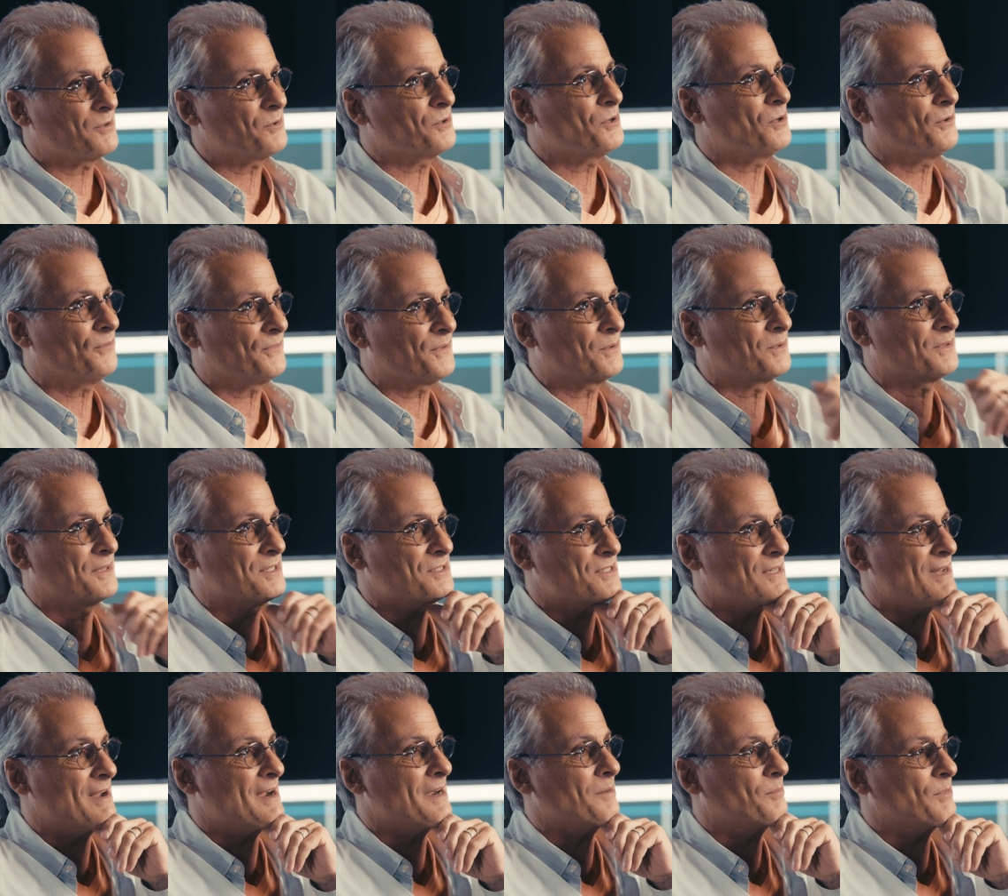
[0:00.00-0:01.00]
I don't know if they're in
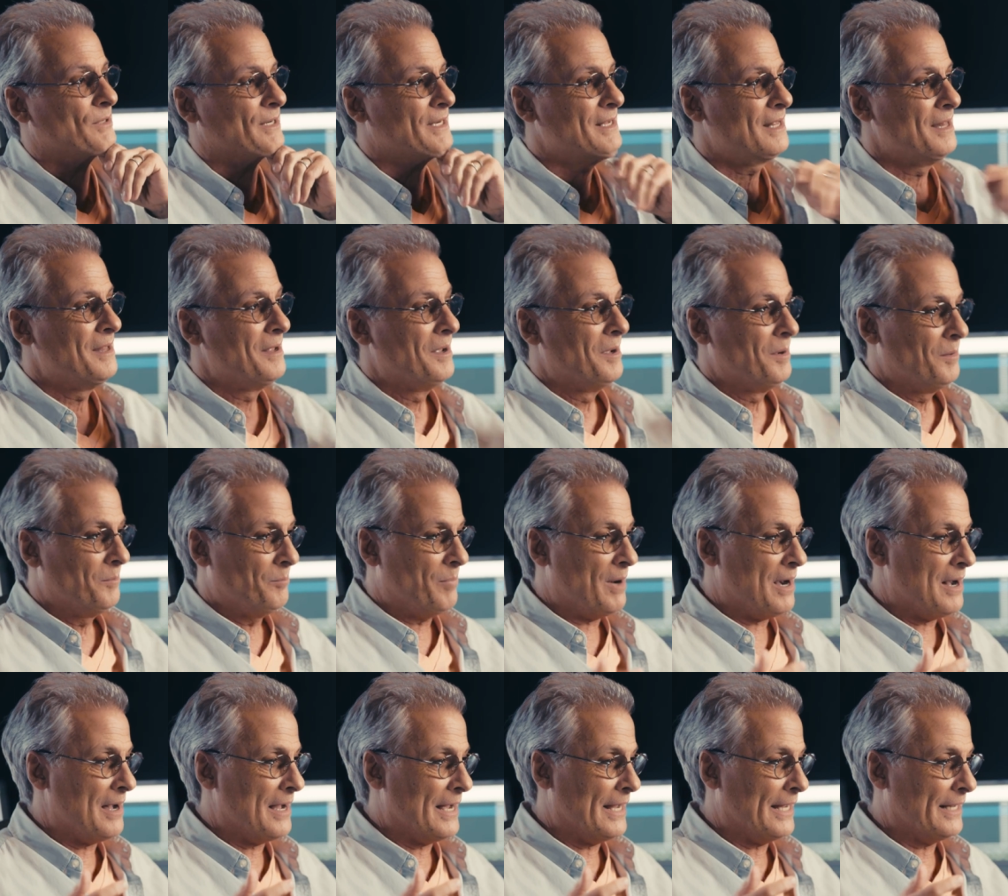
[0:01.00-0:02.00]
this library
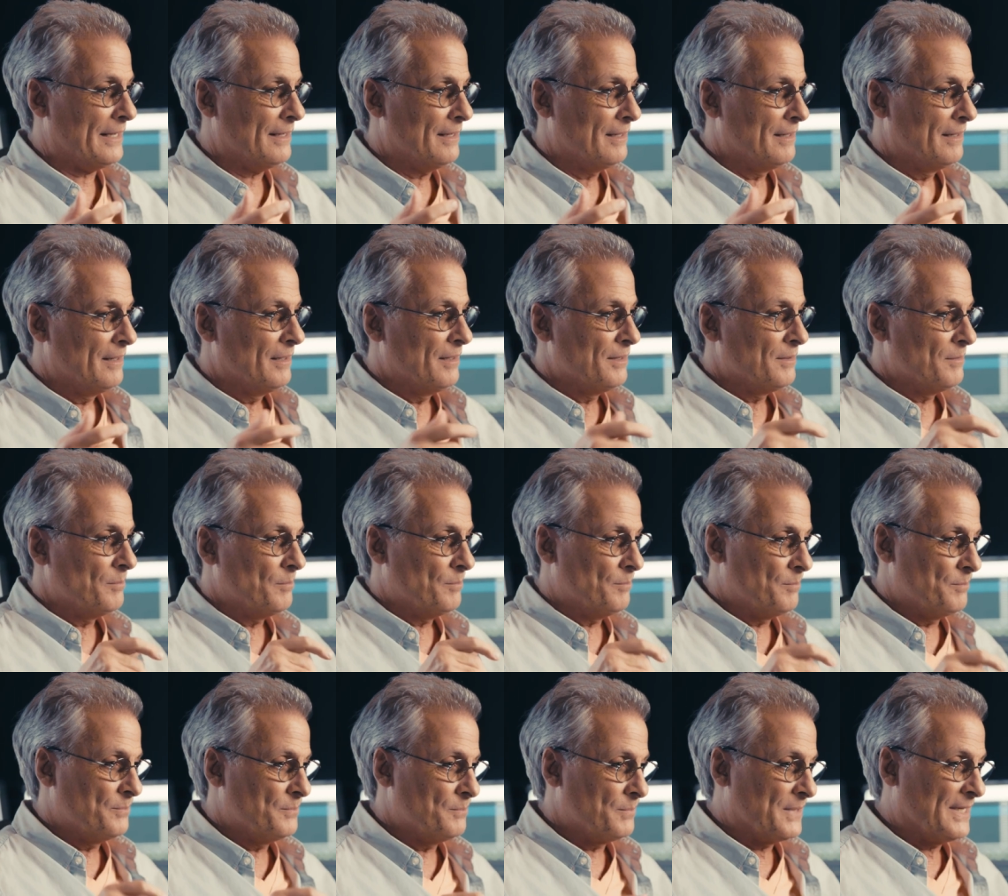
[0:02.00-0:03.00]
by
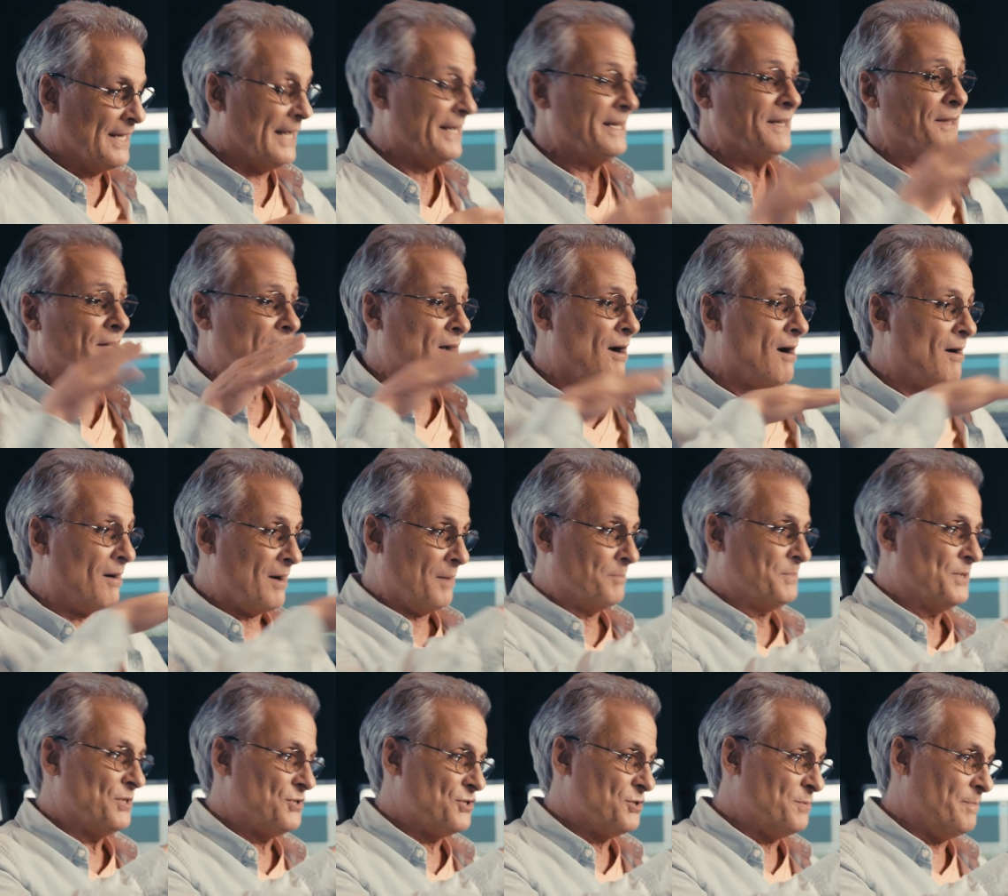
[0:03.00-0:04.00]
getting the car
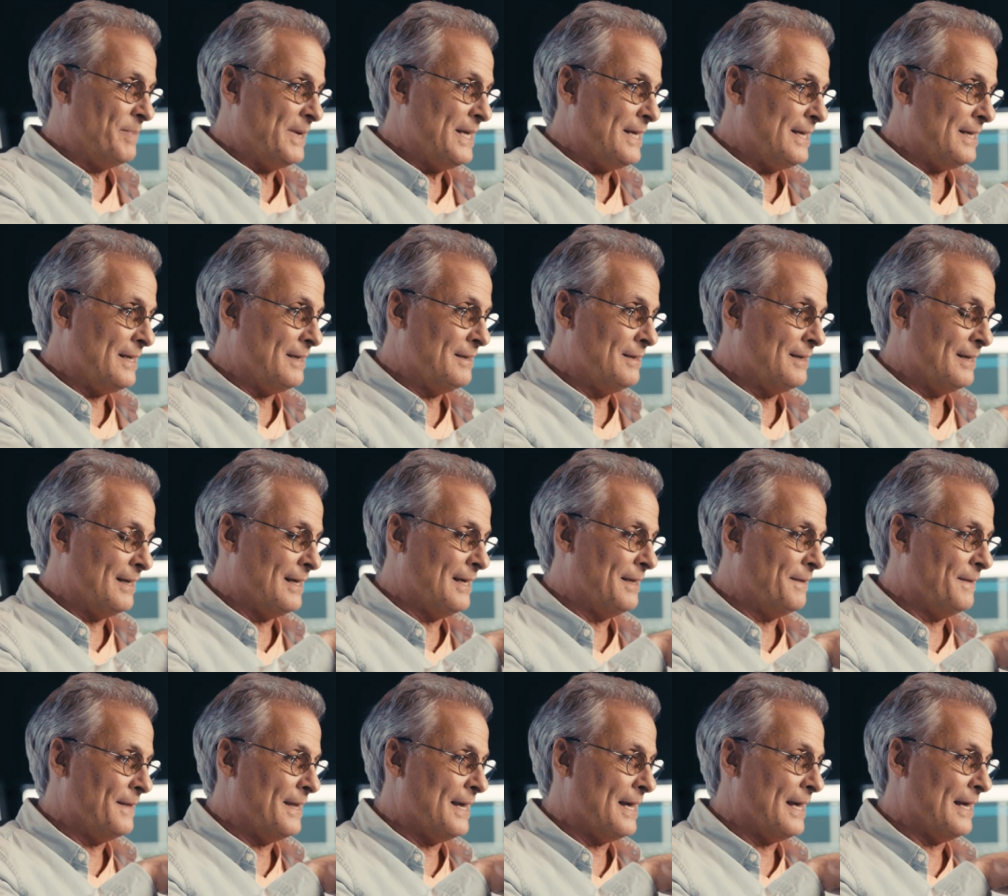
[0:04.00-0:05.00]
up to speed
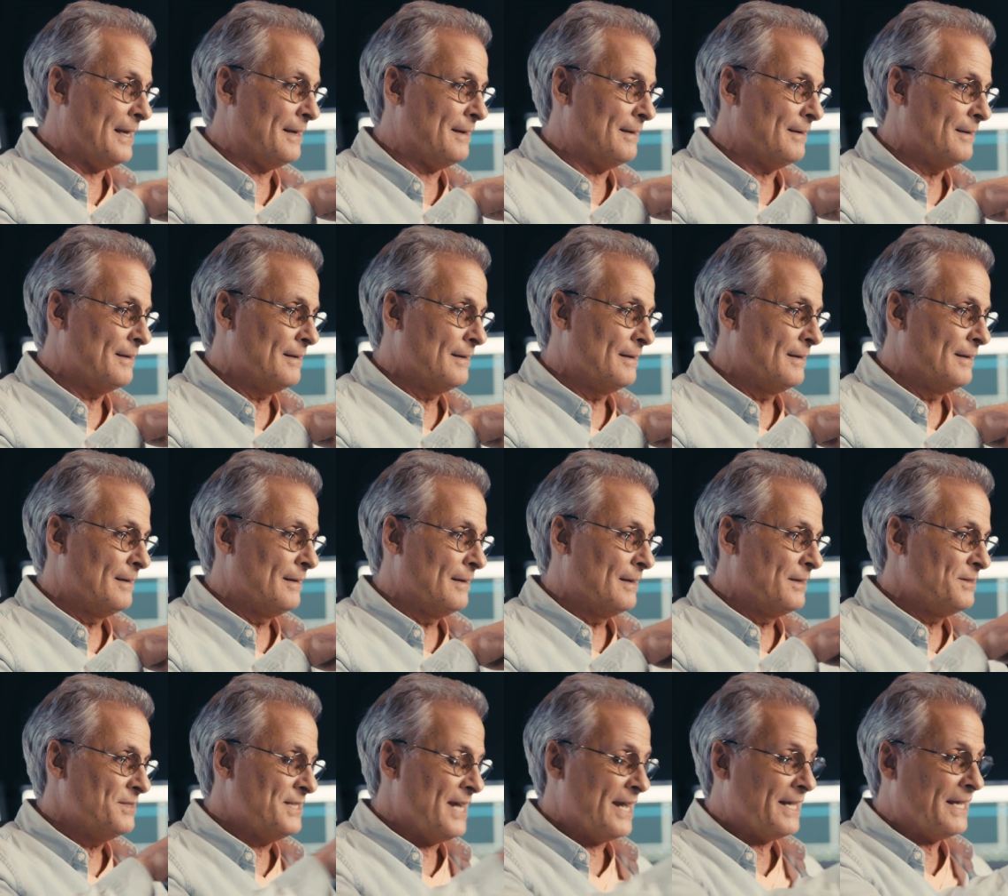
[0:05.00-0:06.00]
and then
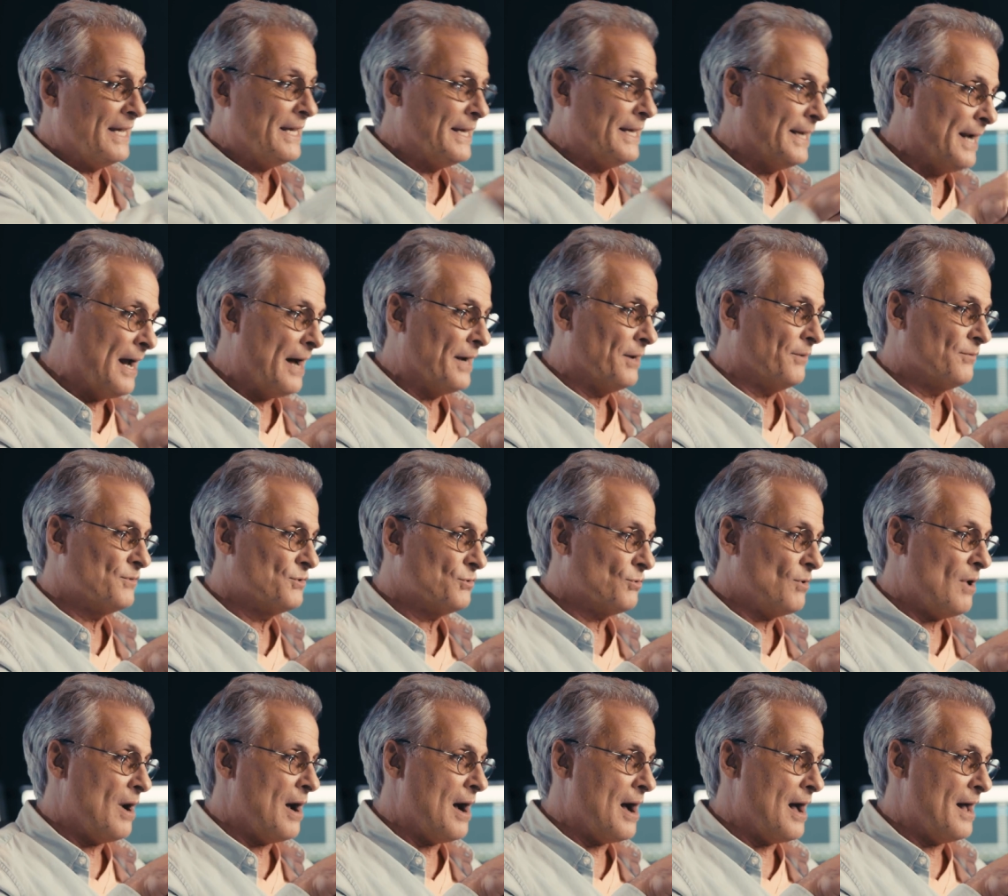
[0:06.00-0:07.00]
taking it out of
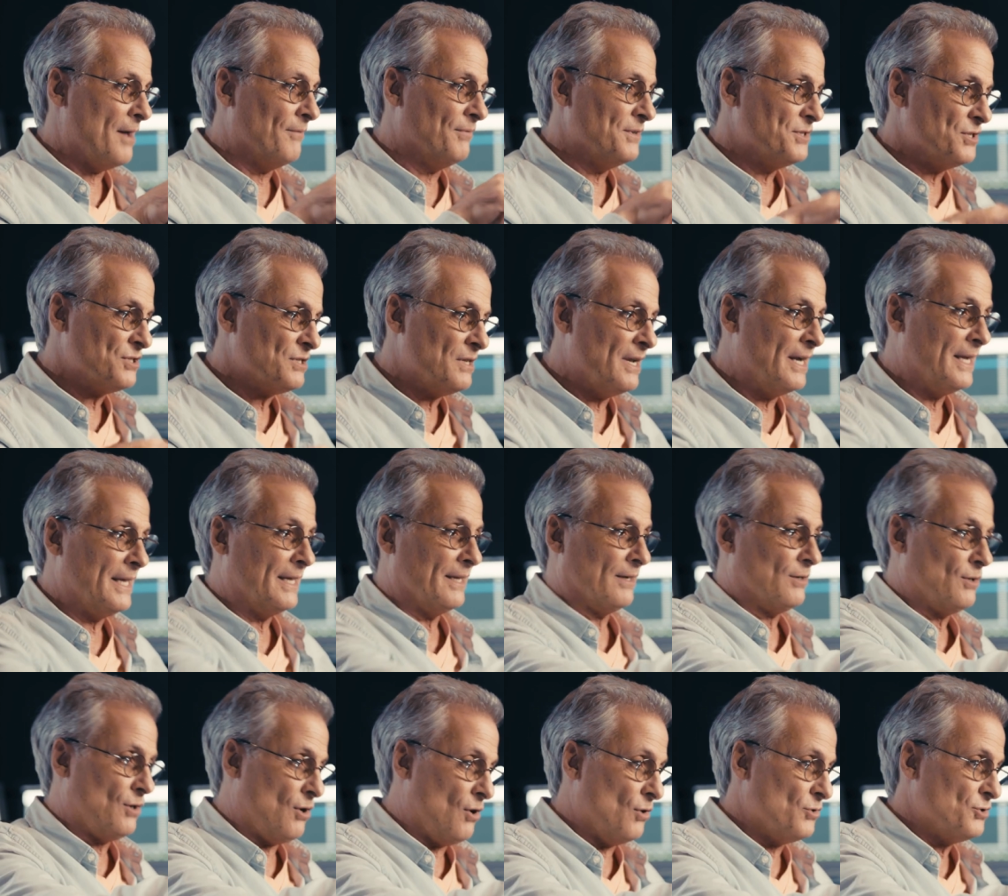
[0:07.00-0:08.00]
drive and just letting
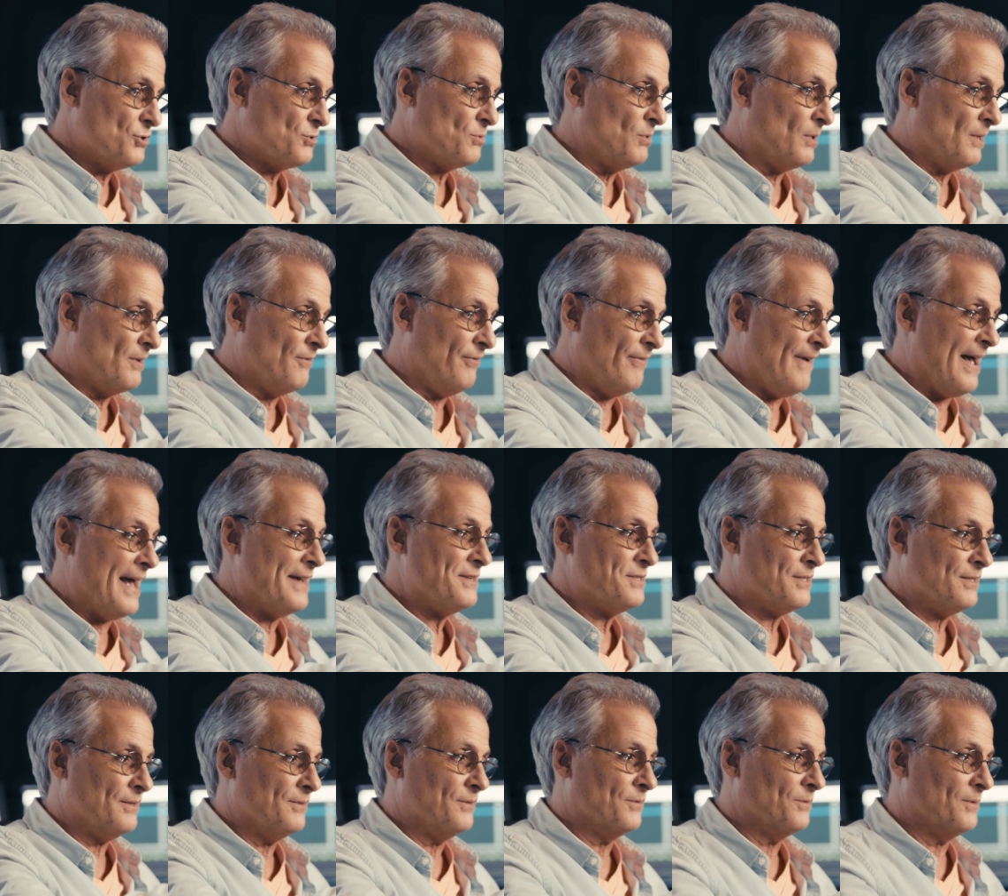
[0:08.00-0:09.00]
it coast really
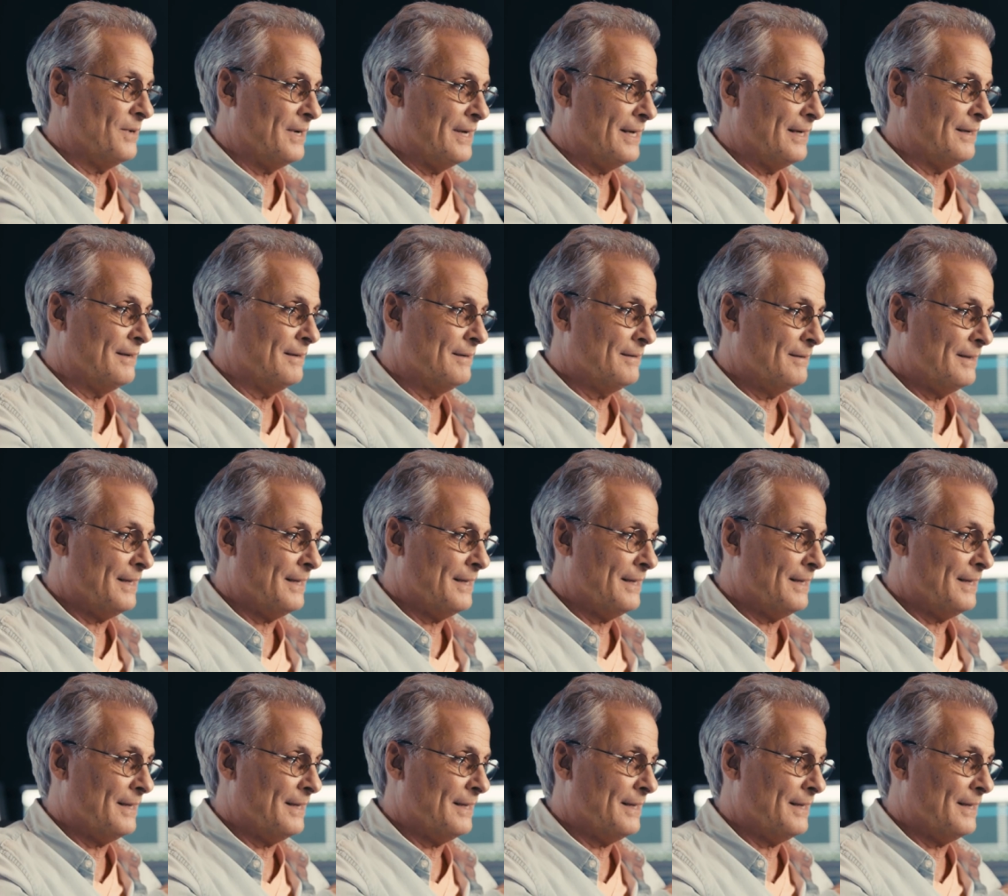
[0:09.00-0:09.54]
fast in the rain.